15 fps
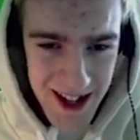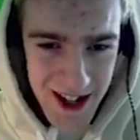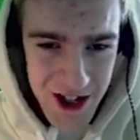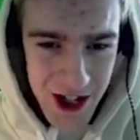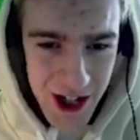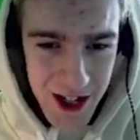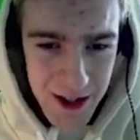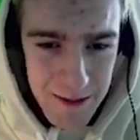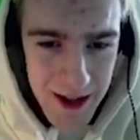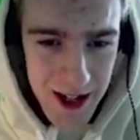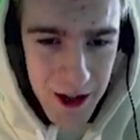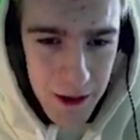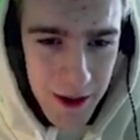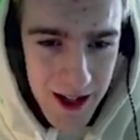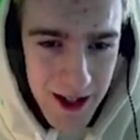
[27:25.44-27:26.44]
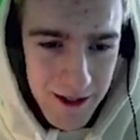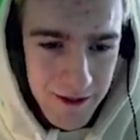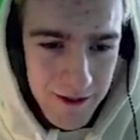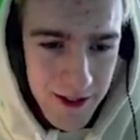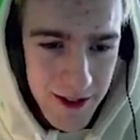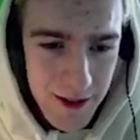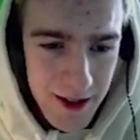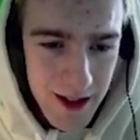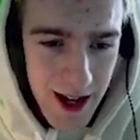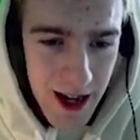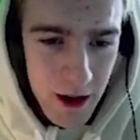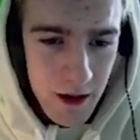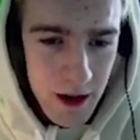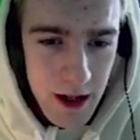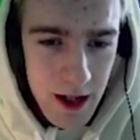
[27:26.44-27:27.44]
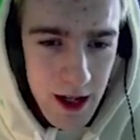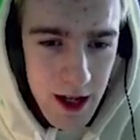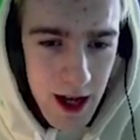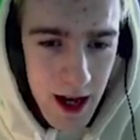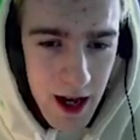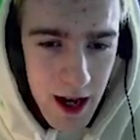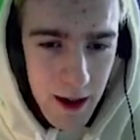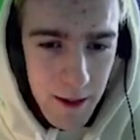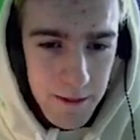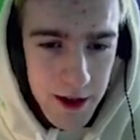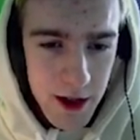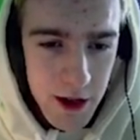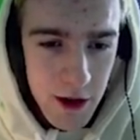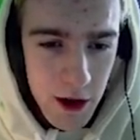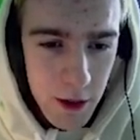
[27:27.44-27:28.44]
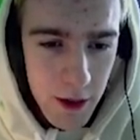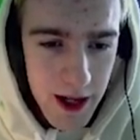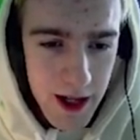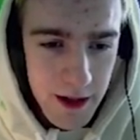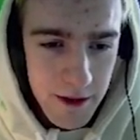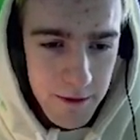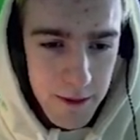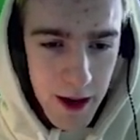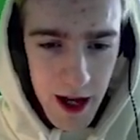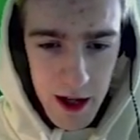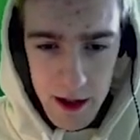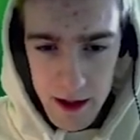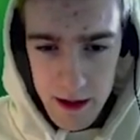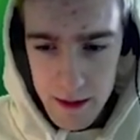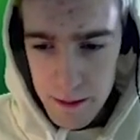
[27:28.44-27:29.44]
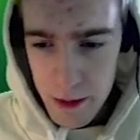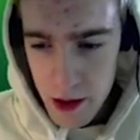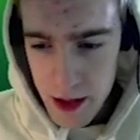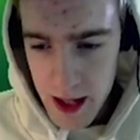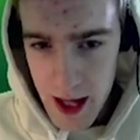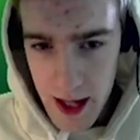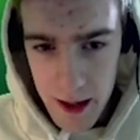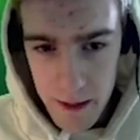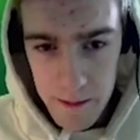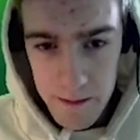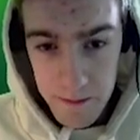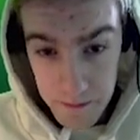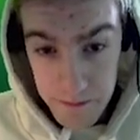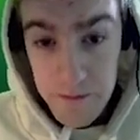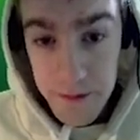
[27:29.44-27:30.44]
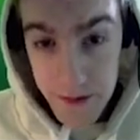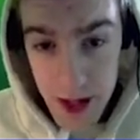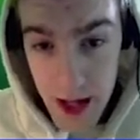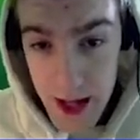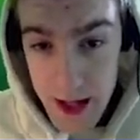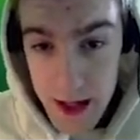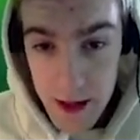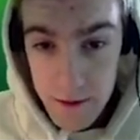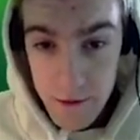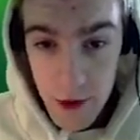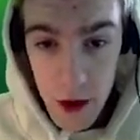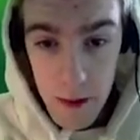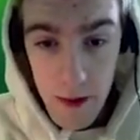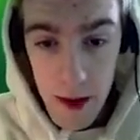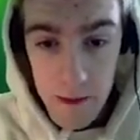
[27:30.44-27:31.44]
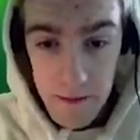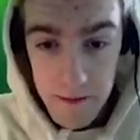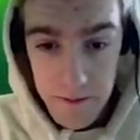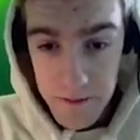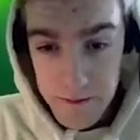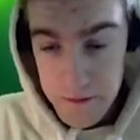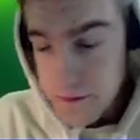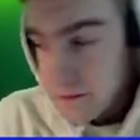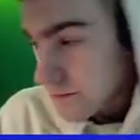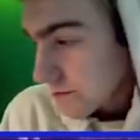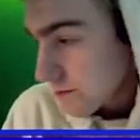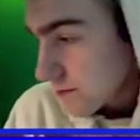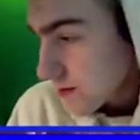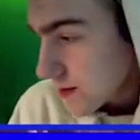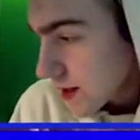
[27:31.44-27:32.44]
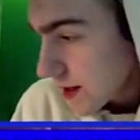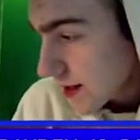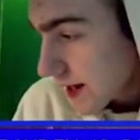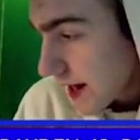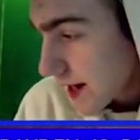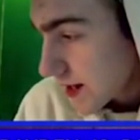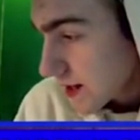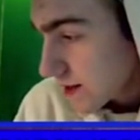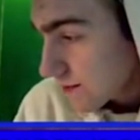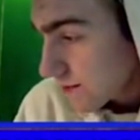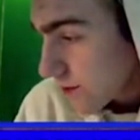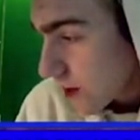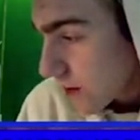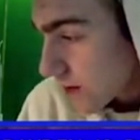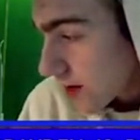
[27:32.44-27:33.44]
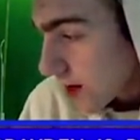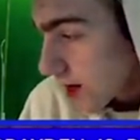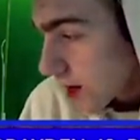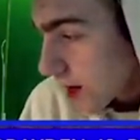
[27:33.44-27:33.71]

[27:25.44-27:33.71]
She can be queen for now. Um, the new queen of Pirate, Bonnie Anne. Can confirm. Can confirm.